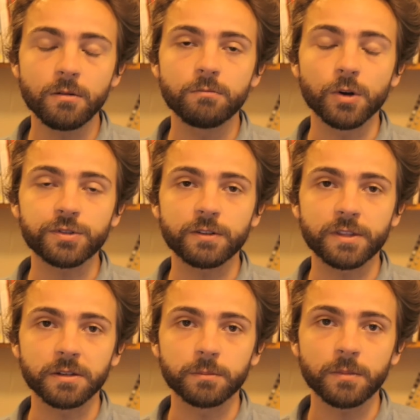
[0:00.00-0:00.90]
Most of
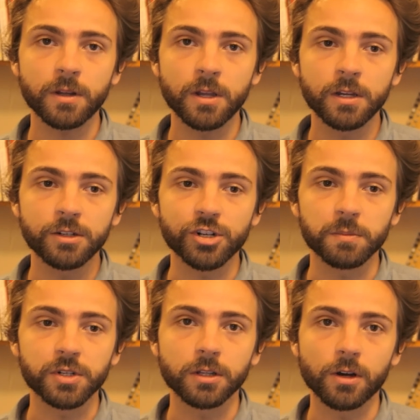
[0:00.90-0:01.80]
them
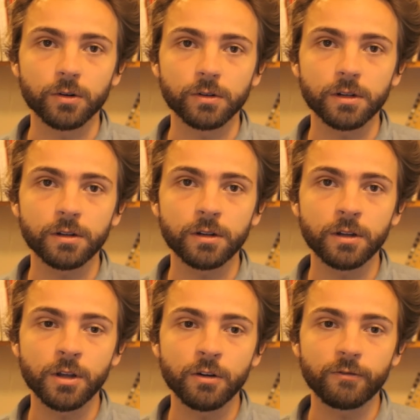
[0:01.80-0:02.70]
jumped alone,
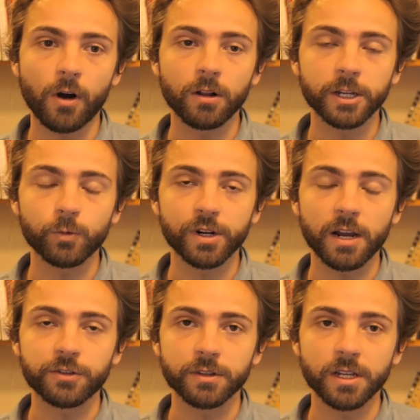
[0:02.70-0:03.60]
falling one
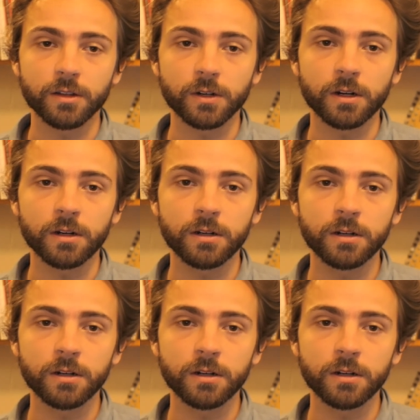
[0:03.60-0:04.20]
after the other.